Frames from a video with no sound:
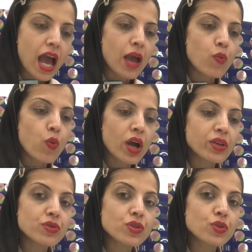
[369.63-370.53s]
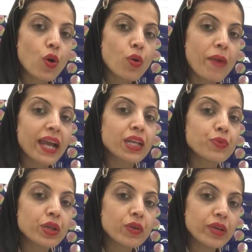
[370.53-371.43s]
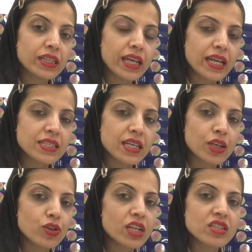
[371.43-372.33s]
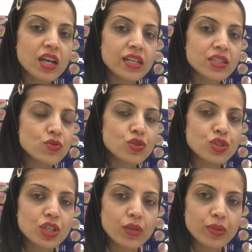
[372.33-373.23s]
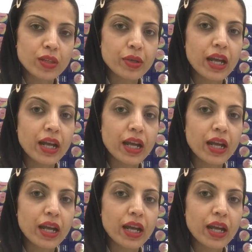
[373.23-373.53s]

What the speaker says: I want you to go back and reread the ending. You're not done as soon as you're done with the book.